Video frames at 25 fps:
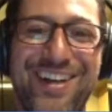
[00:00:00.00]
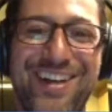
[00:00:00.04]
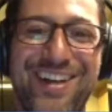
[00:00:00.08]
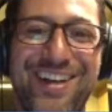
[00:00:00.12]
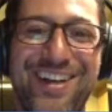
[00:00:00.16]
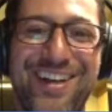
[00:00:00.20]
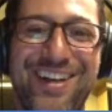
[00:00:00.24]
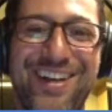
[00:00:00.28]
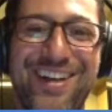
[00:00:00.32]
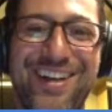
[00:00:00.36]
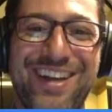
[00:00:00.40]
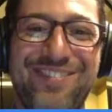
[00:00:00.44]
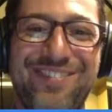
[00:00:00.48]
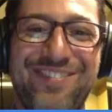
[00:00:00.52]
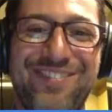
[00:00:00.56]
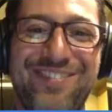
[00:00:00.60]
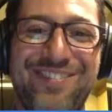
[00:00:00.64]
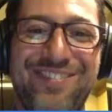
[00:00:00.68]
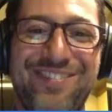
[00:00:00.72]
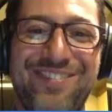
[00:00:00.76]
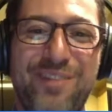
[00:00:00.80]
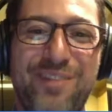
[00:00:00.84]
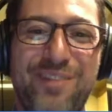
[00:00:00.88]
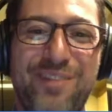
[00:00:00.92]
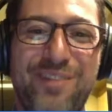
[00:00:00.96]
we've
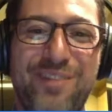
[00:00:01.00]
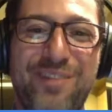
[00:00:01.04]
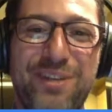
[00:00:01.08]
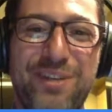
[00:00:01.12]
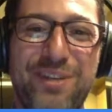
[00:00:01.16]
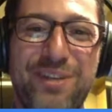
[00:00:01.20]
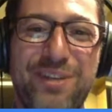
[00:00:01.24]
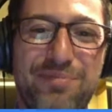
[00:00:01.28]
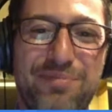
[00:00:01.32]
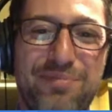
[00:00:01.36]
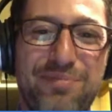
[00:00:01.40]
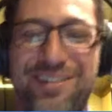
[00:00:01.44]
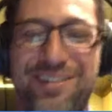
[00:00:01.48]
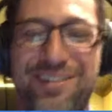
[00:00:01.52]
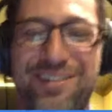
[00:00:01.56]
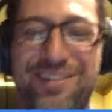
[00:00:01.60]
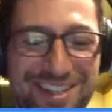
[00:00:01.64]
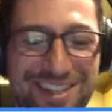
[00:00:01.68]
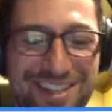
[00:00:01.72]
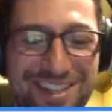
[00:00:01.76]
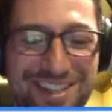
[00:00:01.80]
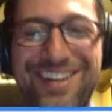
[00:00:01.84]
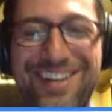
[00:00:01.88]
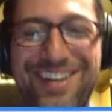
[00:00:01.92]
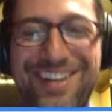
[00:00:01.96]
been joined by
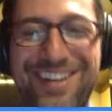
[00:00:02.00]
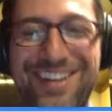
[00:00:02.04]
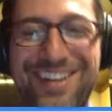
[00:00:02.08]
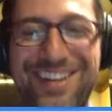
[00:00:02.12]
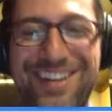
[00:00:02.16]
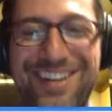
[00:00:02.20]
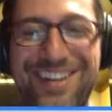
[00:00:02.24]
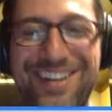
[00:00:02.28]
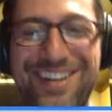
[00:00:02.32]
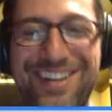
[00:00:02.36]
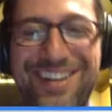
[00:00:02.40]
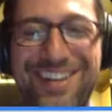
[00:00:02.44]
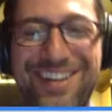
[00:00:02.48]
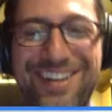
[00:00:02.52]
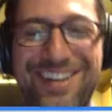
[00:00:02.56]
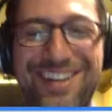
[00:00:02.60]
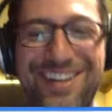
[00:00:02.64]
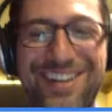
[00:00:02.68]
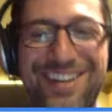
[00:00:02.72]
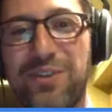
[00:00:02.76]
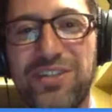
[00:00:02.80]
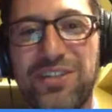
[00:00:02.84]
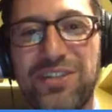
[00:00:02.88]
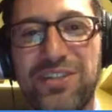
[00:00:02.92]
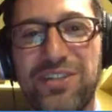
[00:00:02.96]
Elaine Tendetnik,
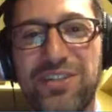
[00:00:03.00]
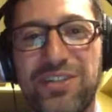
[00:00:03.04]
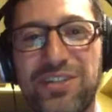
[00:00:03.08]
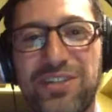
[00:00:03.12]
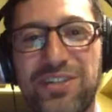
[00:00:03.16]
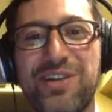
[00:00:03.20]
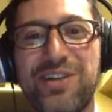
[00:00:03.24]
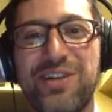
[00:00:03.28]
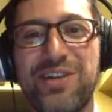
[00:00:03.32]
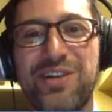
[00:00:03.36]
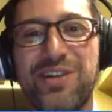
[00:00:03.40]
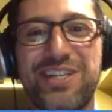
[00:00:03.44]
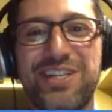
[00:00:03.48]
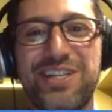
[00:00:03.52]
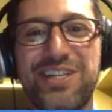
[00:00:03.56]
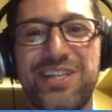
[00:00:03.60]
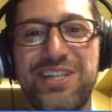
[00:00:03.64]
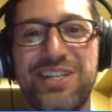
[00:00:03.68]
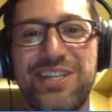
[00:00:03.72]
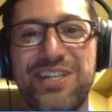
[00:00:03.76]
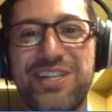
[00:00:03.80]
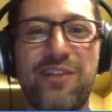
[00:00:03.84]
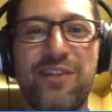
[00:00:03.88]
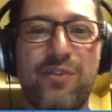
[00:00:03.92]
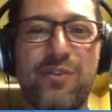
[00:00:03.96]
French professor at the
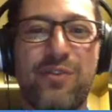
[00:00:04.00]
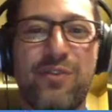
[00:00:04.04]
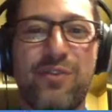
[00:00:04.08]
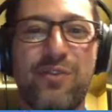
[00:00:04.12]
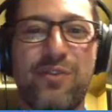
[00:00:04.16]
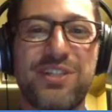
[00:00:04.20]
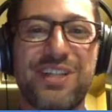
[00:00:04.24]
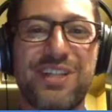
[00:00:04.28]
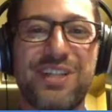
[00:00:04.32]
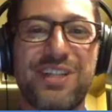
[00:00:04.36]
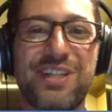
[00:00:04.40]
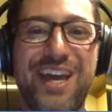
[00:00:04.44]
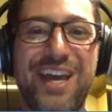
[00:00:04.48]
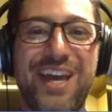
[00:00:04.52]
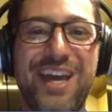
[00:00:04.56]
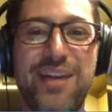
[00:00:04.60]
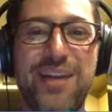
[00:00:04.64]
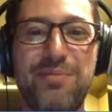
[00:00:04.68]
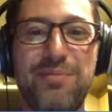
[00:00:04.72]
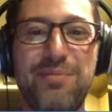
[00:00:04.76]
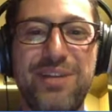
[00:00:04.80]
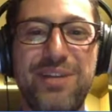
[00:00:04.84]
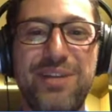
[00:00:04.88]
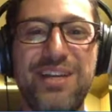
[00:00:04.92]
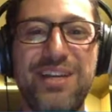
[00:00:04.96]
United States Air Force
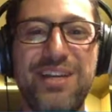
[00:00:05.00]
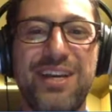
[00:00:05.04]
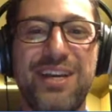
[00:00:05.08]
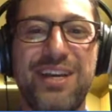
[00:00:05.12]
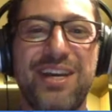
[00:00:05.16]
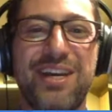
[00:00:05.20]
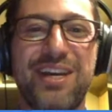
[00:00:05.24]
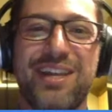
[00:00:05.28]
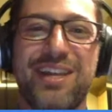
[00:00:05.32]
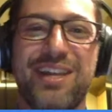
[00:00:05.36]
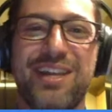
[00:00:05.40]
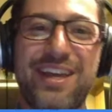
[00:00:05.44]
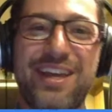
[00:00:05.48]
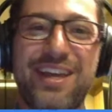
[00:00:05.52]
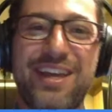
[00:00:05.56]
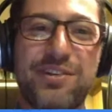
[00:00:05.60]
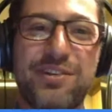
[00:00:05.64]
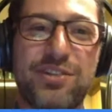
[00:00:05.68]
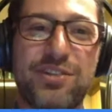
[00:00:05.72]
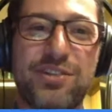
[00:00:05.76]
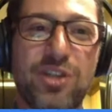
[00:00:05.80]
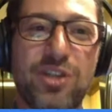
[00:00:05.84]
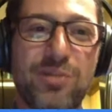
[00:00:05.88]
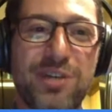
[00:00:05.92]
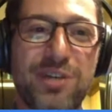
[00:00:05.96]
Academy.
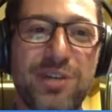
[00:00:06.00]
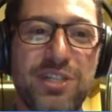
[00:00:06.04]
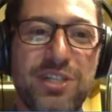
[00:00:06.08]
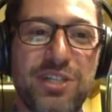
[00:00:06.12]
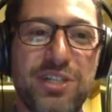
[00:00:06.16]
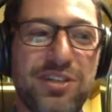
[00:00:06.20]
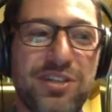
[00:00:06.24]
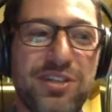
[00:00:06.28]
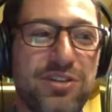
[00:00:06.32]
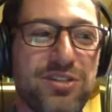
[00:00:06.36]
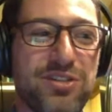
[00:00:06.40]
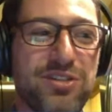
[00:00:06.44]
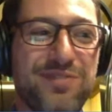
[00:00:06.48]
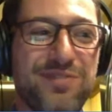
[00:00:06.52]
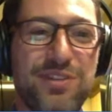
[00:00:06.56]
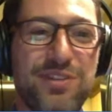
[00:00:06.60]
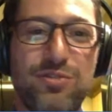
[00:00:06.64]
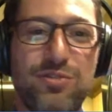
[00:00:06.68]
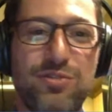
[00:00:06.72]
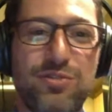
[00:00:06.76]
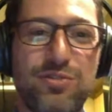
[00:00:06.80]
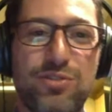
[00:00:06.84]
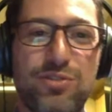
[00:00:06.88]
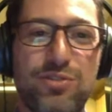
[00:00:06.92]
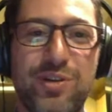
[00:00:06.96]
Thank you so much to those of
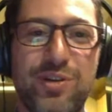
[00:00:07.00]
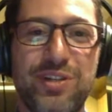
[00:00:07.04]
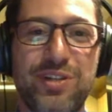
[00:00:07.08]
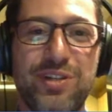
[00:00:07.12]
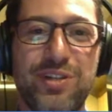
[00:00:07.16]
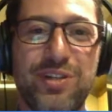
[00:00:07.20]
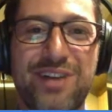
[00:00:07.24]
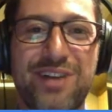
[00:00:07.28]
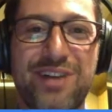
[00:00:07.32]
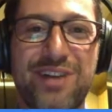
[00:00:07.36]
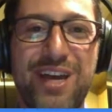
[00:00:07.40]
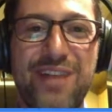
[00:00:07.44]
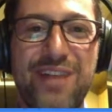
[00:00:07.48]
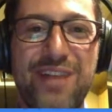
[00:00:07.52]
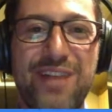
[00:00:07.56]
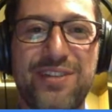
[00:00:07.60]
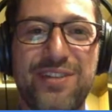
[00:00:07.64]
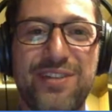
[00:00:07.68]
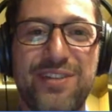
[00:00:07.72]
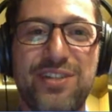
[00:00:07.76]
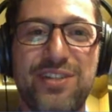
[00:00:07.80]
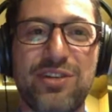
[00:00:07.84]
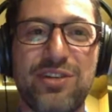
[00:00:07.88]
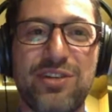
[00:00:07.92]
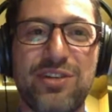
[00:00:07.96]
you who joined us live
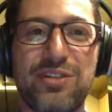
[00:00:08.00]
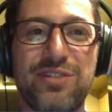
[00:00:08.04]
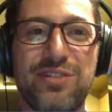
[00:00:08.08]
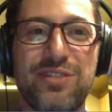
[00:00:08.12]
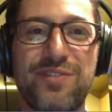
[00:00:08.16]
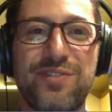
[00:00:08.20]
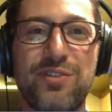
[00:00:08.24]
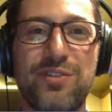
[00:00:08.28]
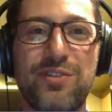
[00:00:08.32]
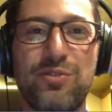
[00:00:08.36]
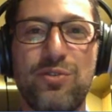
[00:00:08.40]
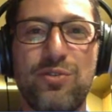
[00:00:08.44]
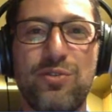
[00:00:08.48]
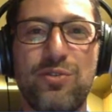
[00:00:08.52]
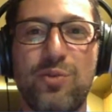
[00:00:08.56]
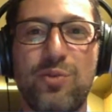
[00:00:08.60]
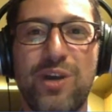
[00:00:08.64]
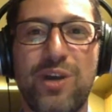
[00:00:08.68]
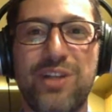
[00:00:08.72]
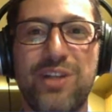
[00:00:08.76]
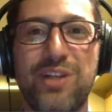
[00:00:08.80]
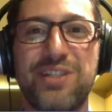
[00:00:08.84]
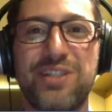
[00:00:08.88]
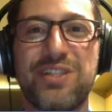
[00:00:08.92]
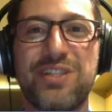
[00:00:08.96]
and to those of you who
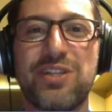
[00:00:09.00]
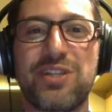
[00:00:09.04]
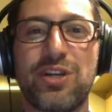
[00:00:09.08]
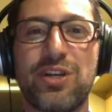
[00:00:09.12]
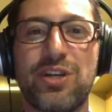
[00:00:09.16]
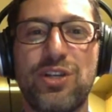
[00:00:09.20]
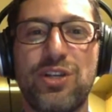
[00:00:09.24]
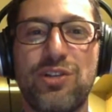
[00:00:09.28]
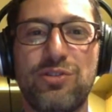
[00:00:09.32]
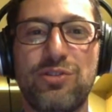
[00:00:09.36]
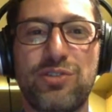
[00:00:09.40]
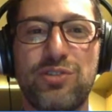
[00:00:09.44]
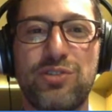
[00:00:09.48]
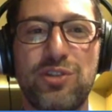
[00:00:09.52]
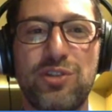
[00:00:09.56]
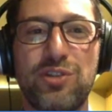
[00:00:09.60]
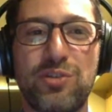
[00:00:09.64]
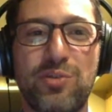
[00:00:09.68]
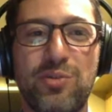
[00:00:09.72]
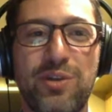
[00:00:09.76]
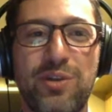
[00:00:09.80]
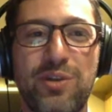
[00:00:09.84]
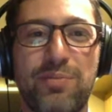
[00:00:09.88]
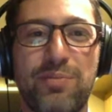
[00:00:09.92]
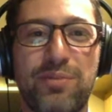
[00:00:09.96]
watched us on YouTube.
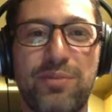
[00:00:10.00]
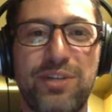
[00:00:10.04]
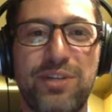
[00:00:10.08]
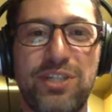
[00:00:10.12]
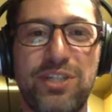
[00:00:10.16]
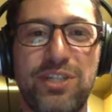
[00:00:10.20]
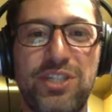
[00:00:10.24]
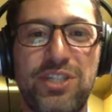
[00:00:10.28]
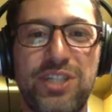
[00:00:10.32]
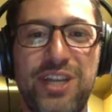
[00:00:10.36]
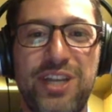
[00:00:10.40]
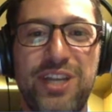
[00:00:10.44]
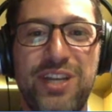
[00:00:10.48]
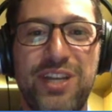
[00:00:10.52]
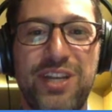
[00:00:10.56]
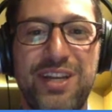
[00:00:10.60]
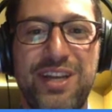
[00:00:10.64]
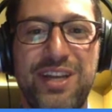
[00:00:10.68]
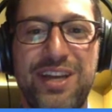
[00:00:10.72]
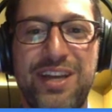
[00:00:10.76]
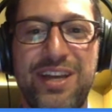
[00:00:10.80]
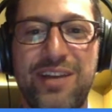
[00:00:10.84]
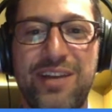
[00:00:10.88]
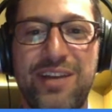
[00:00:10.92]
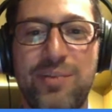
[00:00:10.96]
We appreciate it,
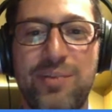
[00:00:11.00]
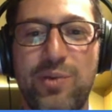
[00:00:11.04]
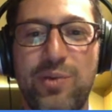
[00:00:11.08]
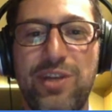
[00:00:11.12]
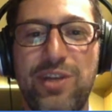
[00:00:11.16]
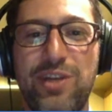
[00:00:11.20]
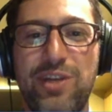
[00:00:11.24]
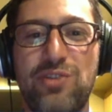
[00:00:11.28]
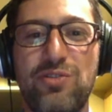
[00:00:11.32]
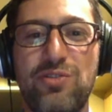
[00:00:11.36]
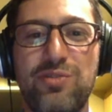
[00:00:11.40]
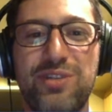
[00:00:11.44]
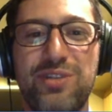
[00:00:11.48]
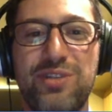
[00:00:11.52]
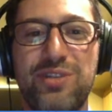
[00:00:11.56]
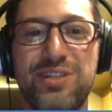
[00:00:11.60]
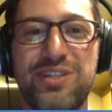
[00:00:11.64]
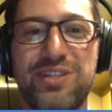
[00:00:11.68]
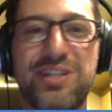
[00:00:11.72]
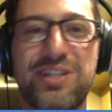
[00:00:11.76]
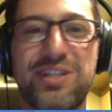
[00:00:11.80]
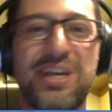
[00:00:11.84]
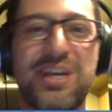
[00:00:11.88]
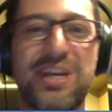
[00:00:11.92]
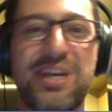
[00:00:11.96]
and we do this
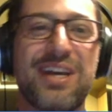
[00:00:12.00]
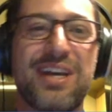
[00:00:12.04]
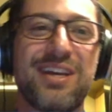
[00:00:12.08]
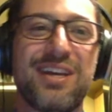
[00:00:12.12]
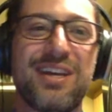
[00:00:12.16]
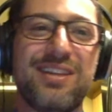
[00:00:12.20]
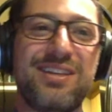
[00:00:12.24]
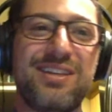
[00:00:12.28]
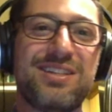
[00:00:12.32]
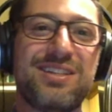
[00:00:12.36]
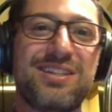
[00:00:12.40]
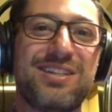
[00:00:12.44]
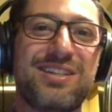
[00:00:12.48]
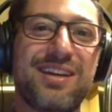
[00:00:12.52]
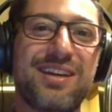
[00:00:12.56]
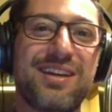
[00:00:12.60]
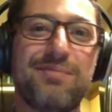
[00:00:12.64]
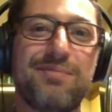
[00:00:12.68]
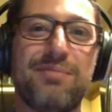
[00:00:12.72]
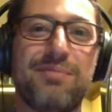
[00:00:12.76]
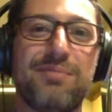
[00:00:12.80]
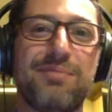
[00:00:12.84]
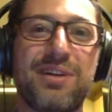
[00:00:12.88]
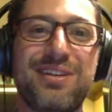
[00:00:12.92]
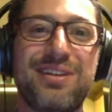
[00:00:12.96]
the second
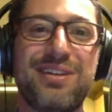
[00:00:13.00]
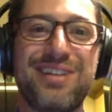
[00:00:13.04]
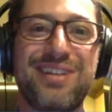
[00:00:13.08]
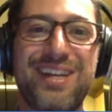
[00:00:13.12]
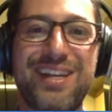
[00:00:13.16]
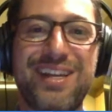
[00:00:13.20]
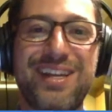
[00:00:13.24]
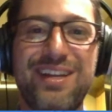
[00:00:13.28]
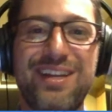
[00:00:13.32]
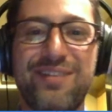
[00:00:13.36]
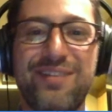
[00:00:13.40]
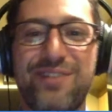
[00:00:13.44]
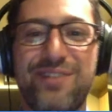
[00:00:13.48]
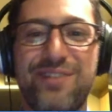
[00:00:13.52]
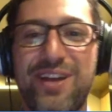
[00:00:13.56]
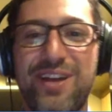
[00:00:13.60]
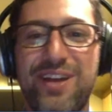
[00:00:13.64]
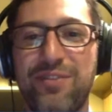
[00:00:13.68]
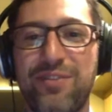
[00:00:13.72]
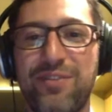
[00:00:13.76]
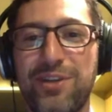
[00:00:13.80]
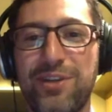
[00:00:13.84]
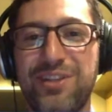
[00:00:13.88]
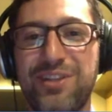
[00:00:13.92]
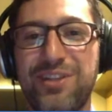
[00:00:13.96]
Monday of every
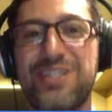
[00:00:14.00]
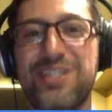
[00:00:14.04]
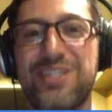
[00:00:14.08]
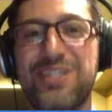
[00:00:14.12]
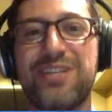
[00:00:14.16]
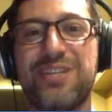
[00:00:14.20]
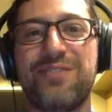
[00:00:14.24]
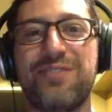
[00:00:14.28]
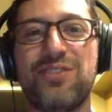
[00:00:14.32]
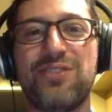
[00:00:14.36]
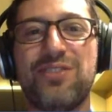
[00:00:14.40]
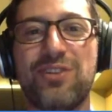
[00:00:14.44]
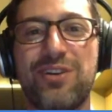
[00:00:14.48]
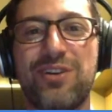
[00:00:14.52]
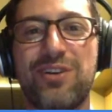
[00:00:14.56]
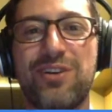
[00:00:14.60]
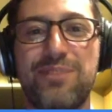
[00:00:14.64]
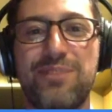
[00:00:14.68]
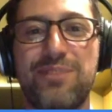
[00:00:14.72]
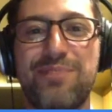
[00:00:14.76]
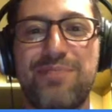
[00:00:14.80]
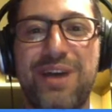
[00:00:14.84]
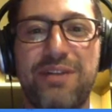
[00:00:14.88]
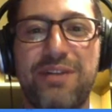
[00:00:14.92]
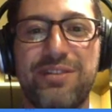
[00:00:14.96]
month at 7:30
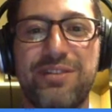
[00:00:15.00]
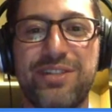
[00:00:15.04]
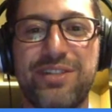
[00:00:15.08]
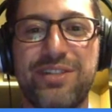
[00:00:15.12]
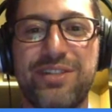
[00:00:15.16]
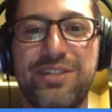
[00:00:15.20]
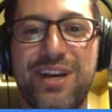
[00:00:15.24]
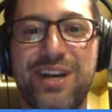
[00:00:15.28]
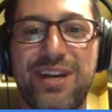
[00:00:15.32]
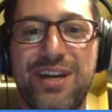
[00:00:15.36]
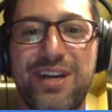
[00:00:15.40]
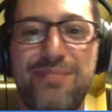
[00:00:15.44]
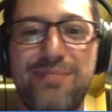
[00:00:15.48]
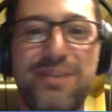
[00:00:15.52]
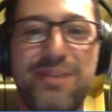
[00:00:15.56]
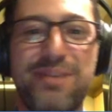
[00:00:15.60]
Mountain Time.